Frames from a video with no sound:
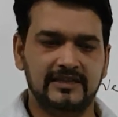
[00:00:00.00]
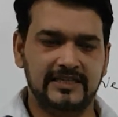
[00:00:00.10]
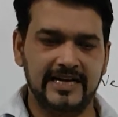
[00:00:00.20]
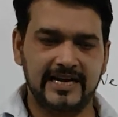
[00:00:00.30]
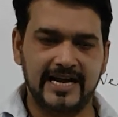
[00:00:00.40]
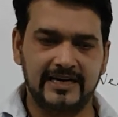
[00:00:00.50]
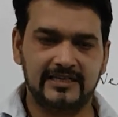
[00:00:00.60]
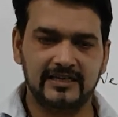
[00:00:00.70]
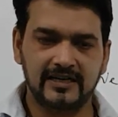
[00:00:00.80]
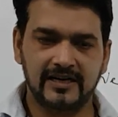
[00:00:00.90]
they
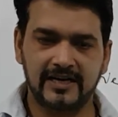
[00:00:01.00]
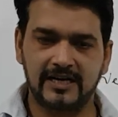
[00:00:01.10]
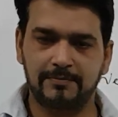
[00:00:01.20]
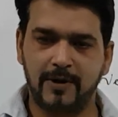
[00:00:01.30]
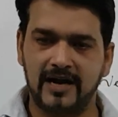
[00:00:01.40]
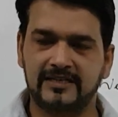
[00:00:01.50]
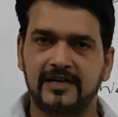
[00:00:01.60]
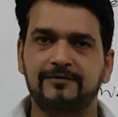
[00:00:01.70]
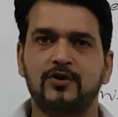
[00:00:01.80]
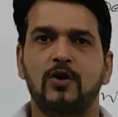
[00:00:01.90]
get
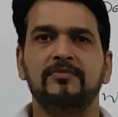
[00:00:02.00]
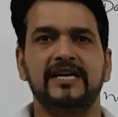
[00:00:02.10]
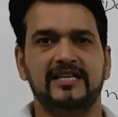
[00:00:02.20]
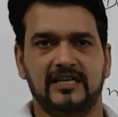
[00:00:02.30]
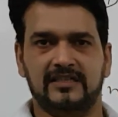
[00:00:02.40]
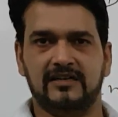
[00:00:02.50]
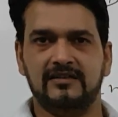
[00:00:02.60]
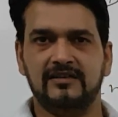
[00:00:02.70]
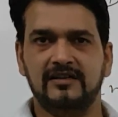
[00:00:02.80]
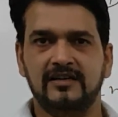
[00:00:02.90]
departed from each other,